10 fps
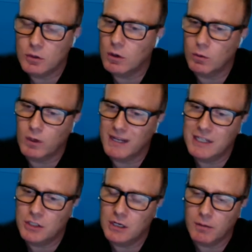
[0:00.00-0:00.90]
score. We're each
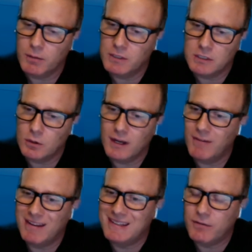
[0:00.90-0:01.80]
in our business going to have
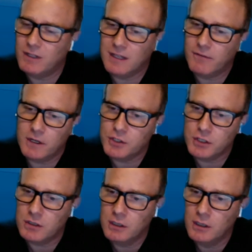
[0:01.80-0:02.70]
a different
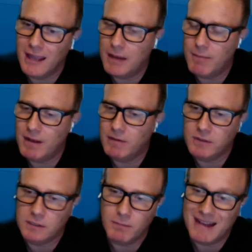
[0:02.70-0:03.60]
definition and
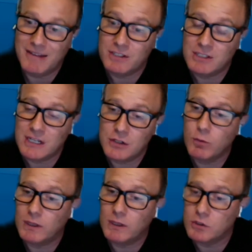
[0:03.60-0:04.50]
manifestation of
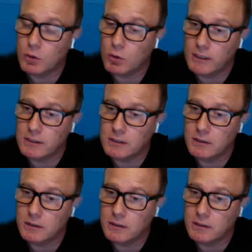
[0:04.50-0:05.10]
what the score is.